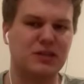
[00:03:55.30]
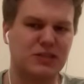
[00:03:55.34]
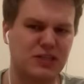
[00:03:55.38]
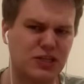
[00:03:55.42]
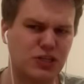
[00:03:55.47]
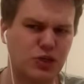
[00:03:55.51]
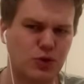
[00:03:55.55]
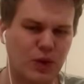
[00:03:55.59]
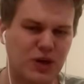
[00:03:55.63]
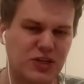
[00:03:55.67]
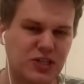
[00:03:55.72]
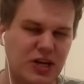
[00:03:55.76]

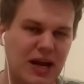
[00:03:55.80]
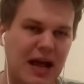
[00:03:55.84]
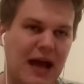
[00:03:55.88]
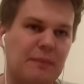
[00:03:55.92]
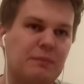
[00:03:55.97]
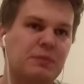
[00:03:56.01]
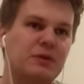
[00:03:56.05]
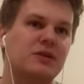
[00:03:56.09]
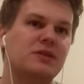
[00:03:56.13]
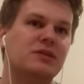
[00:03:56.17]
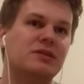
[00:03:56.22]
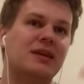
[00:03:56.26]
situation
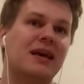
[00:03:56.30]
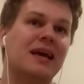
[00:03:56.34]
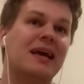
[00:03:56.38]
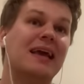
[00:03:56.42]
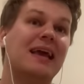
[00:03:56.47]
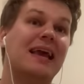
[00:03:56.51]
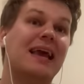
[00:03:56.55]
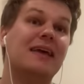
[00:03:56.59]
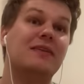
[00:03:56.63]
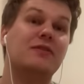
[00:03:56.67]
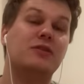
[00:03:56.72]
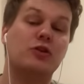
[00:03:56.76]
happened
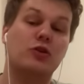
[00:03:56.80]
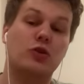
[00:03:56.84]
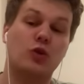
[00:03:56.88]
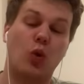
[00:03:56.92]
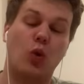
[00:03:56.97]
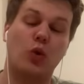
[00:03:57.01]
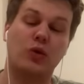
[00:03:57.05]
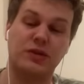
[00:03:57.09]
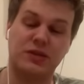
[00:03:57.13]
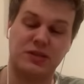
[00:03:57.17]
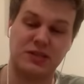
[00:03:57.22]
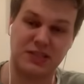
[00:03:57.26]
in the
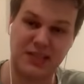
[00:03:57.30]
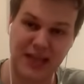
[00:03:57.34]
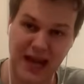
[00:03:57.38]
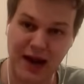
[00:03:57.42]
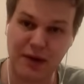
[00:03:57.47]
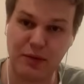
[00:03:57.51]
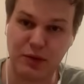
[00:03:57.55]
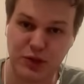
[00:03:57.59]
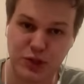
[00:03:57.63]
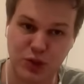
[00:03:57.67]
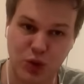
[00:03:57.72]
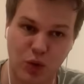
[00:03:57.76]
Northern
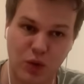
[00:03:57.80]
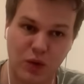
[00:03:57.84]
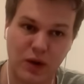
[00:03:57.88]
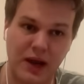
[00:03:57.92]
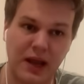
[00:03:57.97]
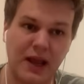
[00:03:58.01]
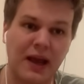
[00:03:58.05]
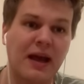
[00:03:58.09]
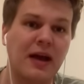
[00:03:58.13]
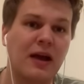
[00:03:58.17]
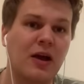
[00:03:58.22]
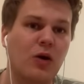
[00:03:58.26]

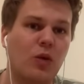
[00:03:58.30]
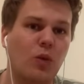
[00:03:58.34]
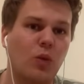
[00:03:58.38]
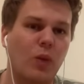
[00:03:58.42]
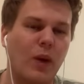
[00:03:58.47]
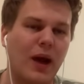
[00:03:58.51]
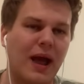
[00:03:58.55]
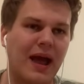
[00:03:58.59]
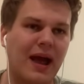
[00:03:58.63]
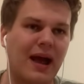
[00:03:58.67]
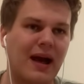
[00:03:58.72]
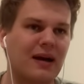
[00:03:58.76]
Territory
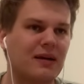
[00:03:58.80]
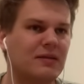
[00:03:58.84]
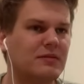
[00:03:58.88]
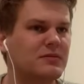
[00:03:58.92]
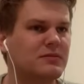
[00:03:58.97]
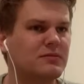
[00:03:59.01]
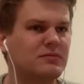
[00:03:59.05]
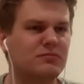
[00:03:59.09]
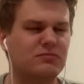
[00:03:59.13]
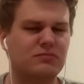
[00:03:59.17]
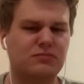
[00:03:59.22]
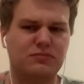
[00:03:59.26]
where
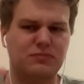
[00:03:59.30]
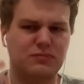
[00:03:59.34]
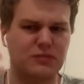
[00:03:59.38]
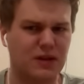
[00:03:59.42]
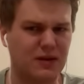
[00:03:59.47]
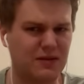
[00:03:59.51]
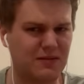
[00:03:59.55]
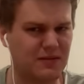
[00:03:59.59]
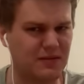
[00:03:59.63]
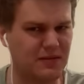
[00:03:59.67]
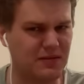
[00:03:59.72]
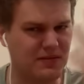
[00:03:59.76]

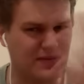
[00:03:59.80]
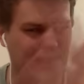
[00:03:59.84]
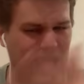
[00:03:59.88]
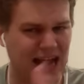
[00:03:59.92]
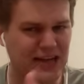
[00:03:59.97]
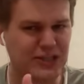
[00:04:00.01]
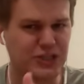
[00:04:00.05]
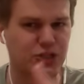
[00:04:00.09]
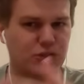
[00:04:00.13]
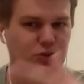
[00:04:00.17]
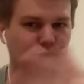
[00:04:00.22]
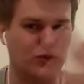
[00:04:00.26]

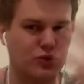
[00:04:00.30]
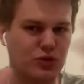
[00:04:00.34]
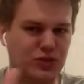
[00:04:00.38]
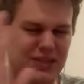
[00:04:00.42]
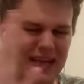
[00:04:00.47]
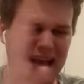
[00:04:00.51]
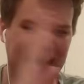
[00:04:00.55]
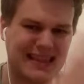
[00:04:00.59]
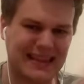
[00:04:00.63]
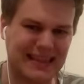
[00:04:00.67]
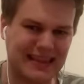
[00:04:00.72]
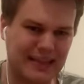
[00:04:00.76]
Nationals and